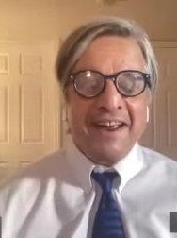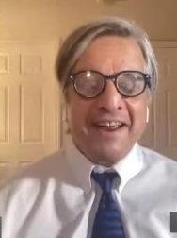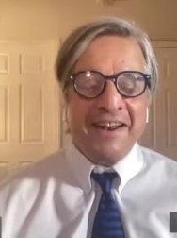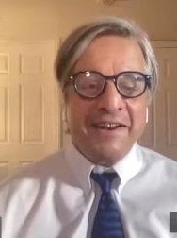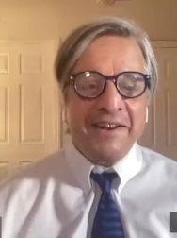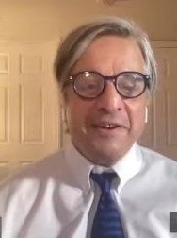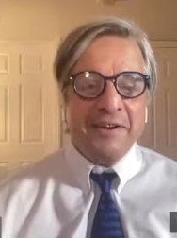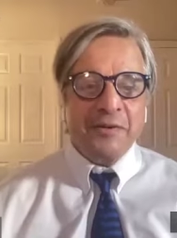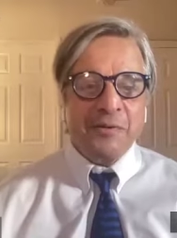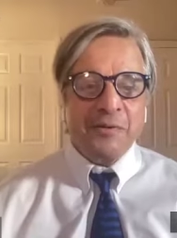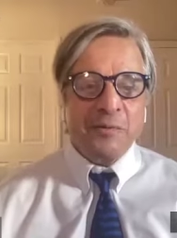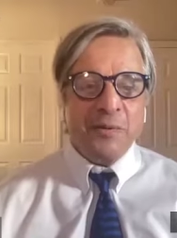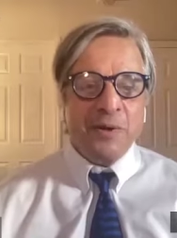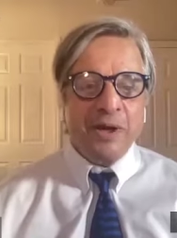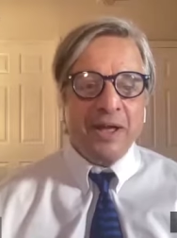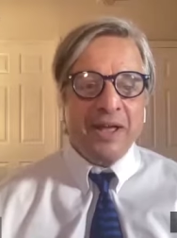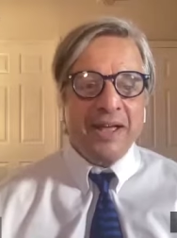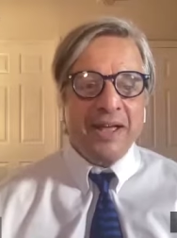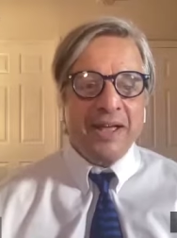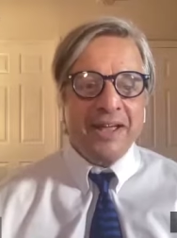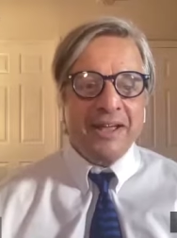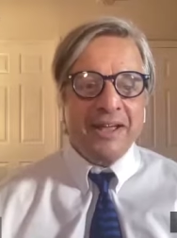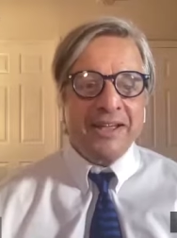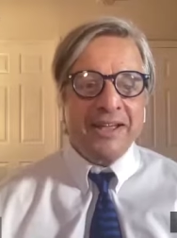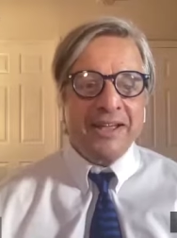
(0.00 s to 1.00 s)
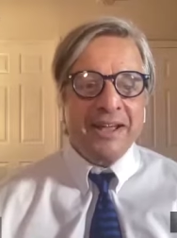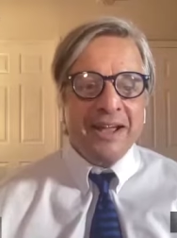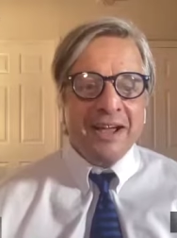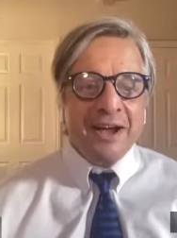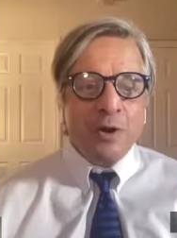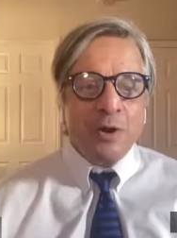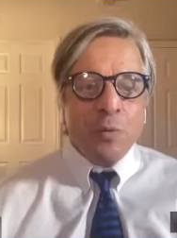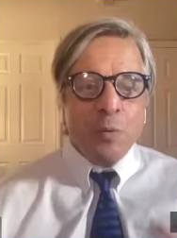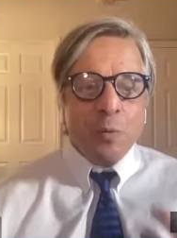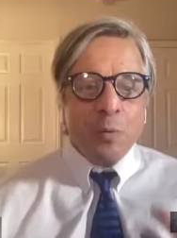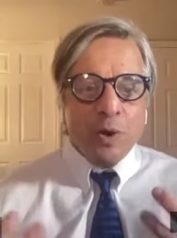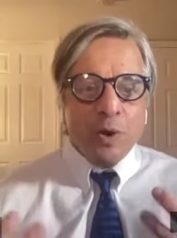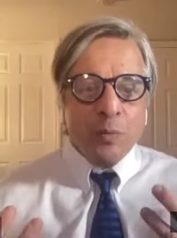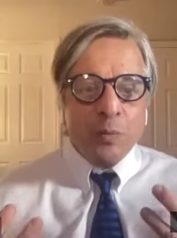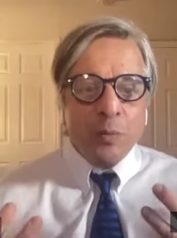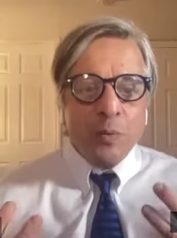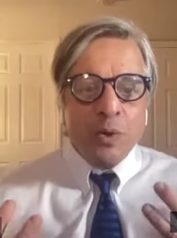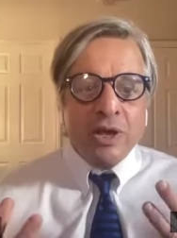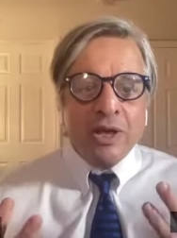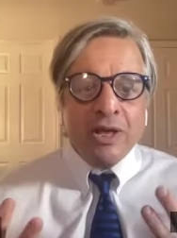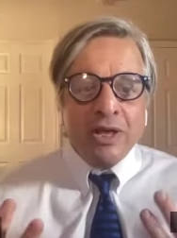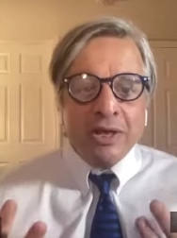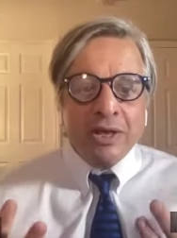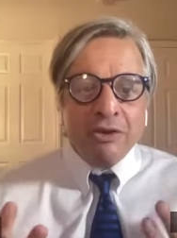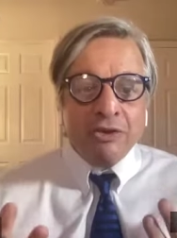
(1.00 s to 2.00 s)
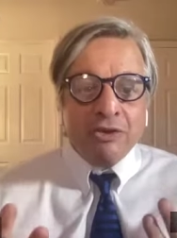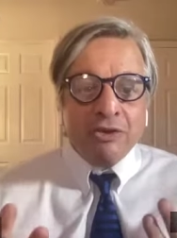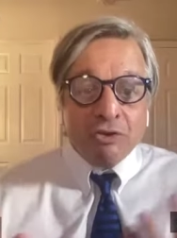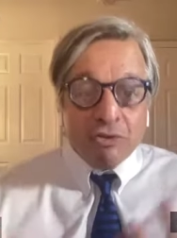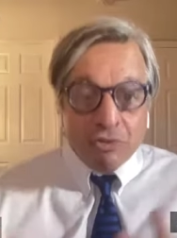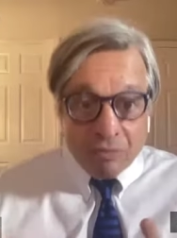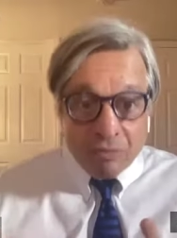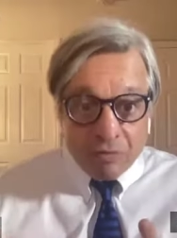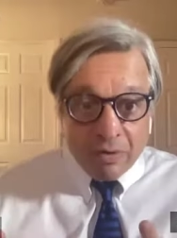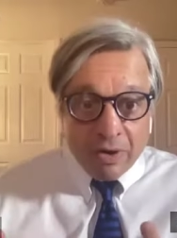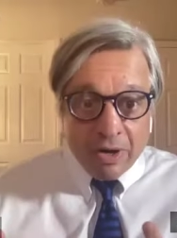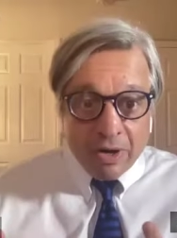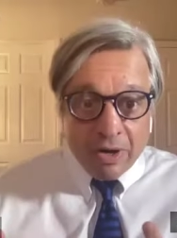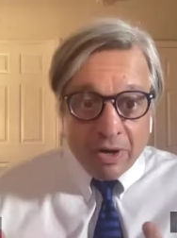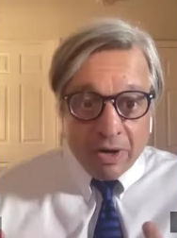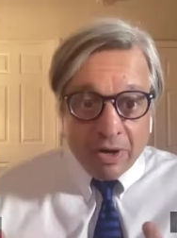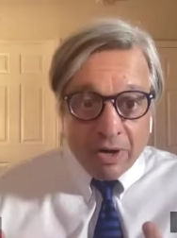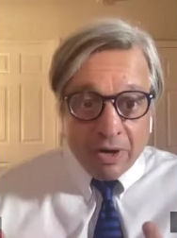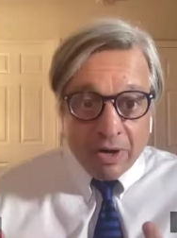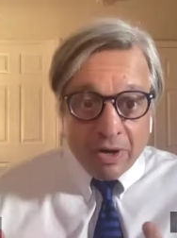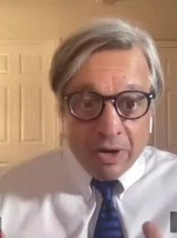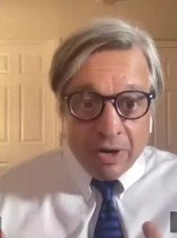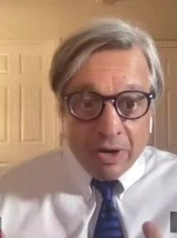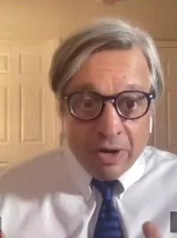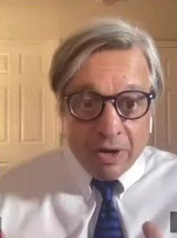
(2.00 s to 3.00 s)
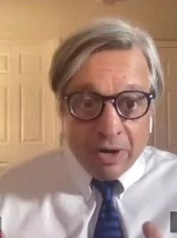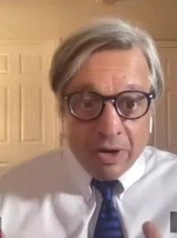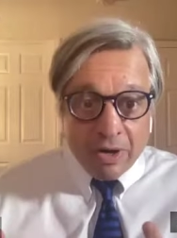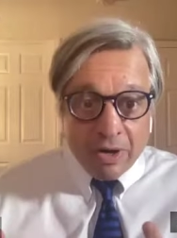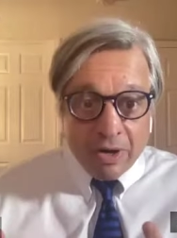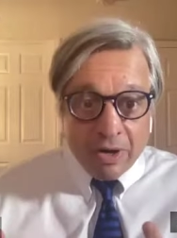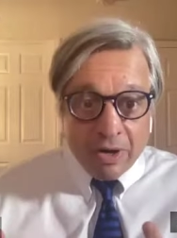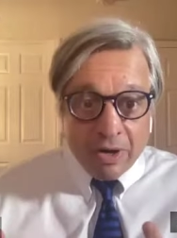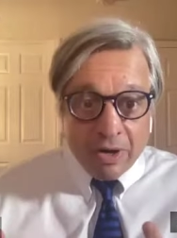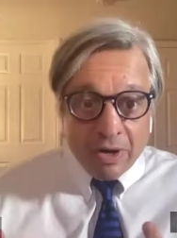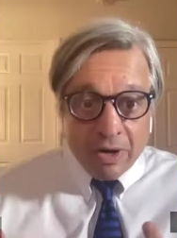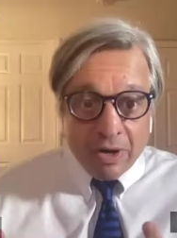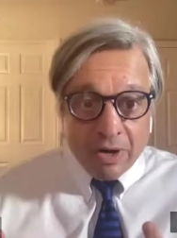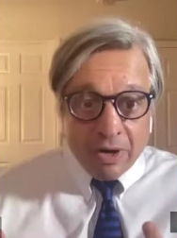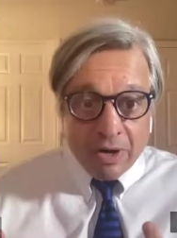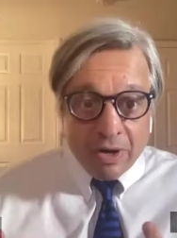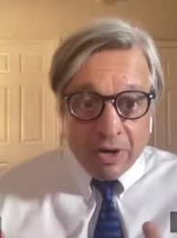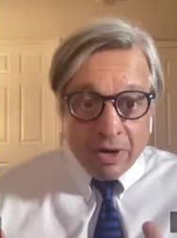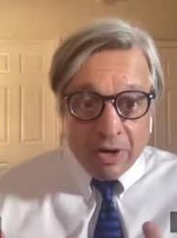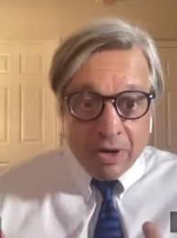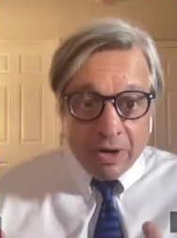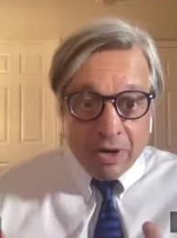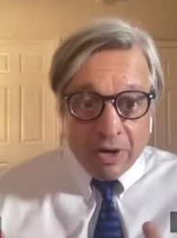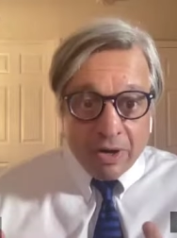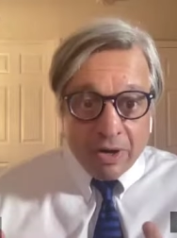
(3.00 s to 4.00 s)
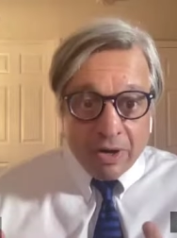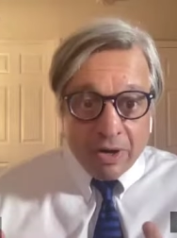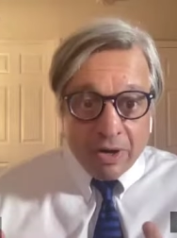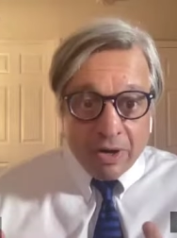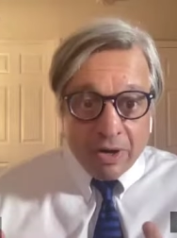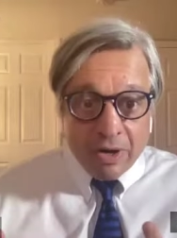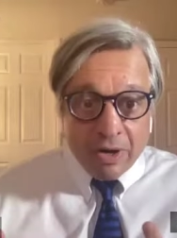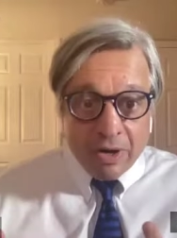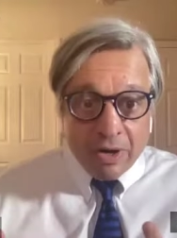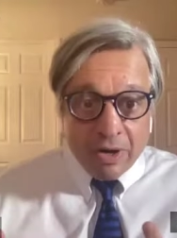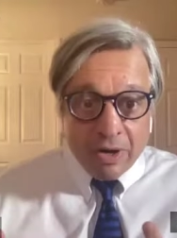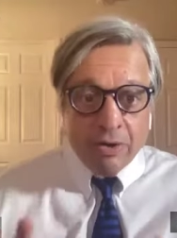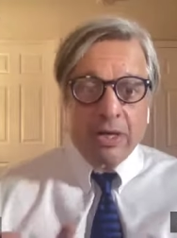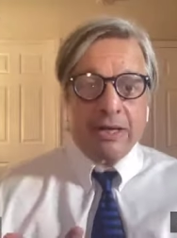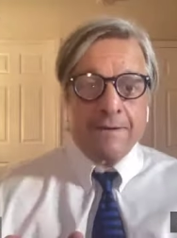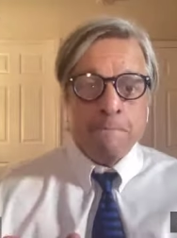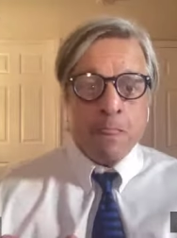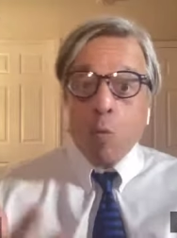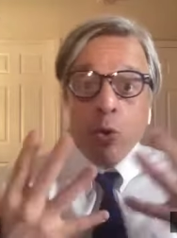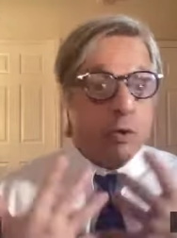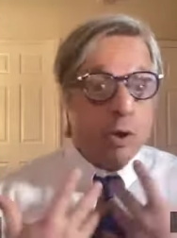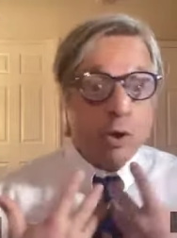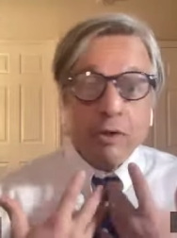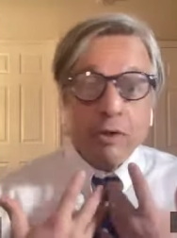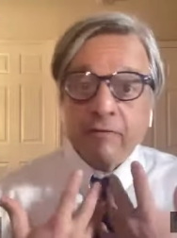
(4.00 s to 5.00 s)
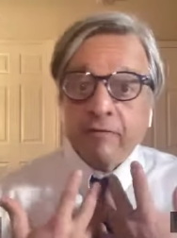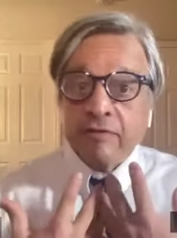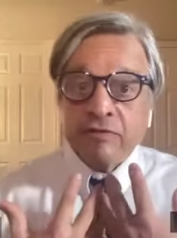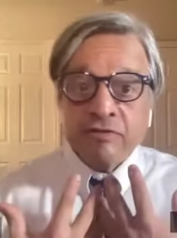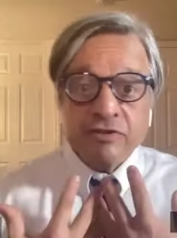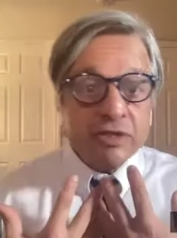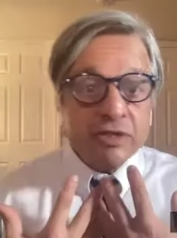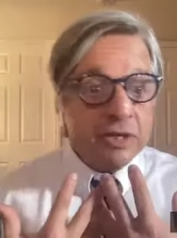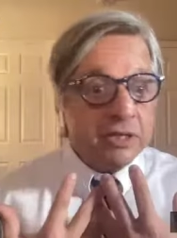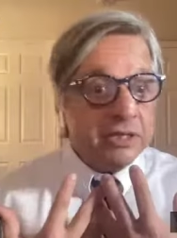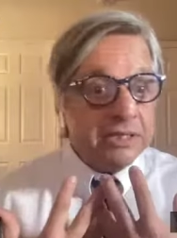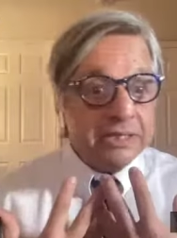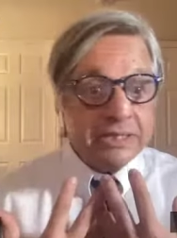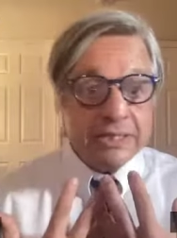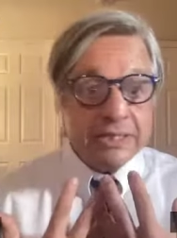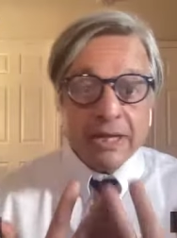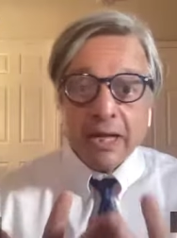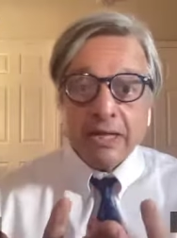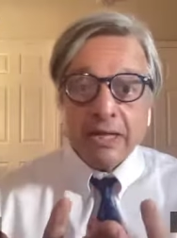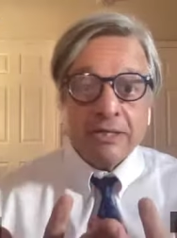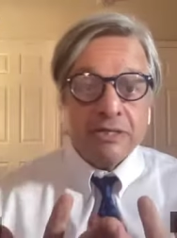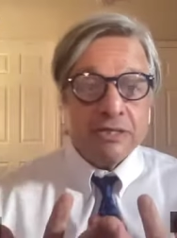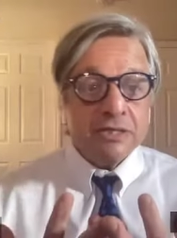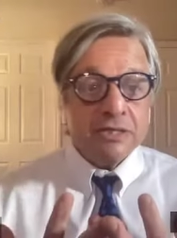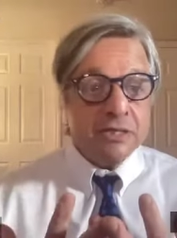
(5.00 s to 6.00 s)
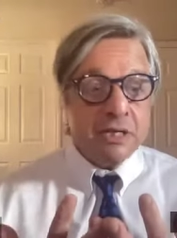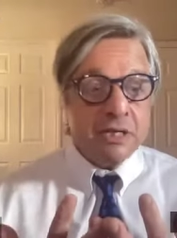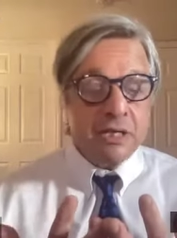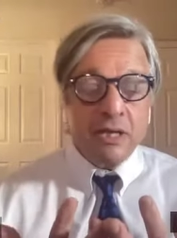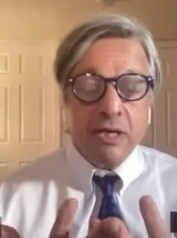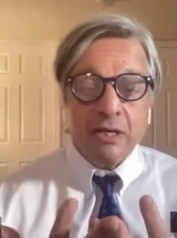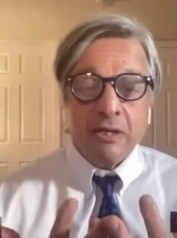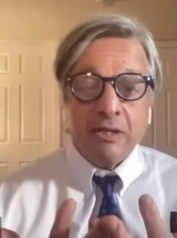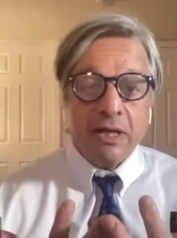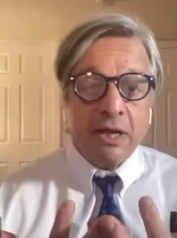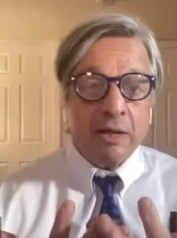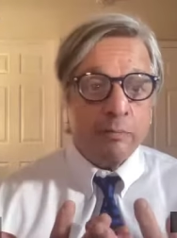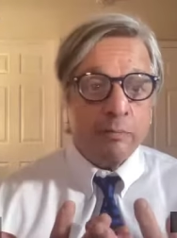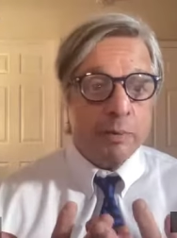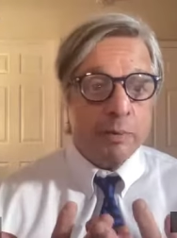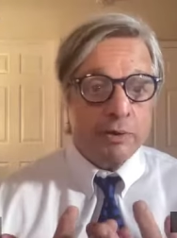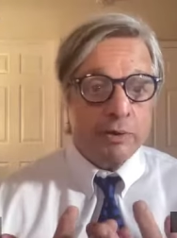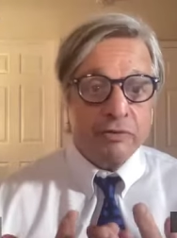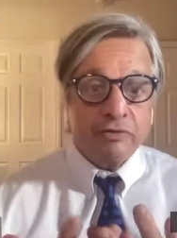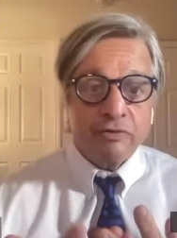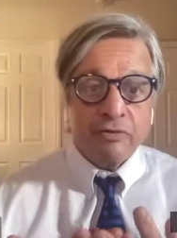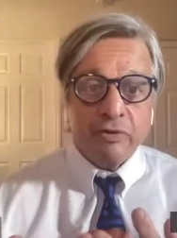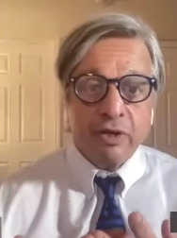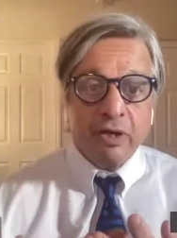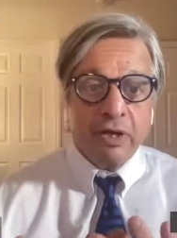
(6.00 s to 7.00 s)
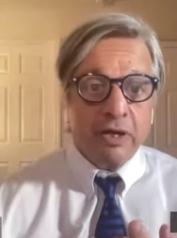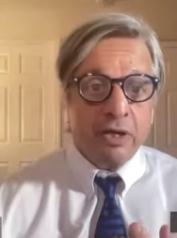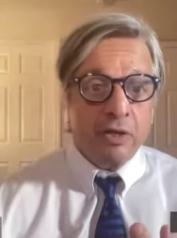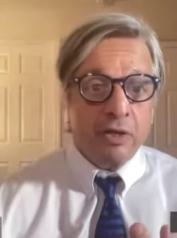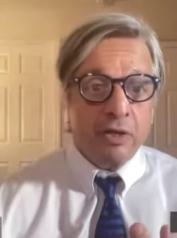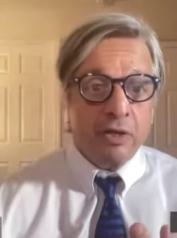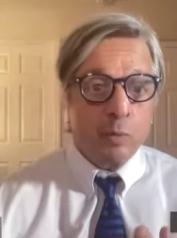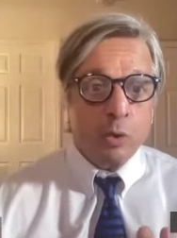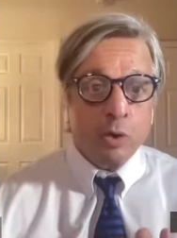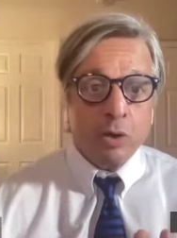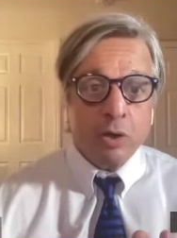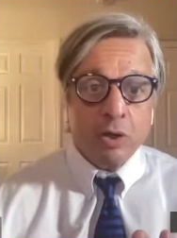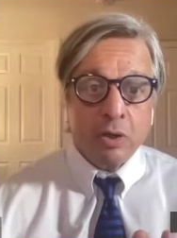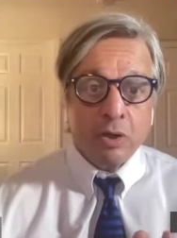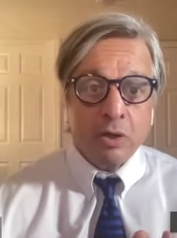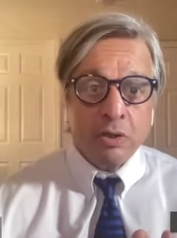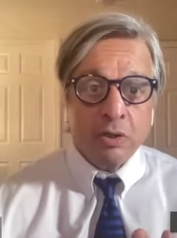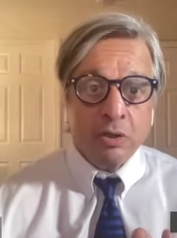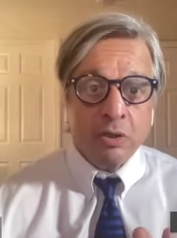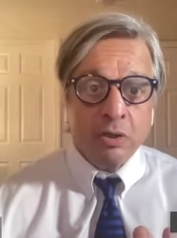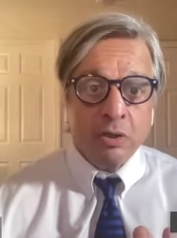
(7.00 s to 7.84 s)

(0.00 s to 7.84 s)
And in a way, when we get triggered like that, we're all of a sudden not seeing that person anymore.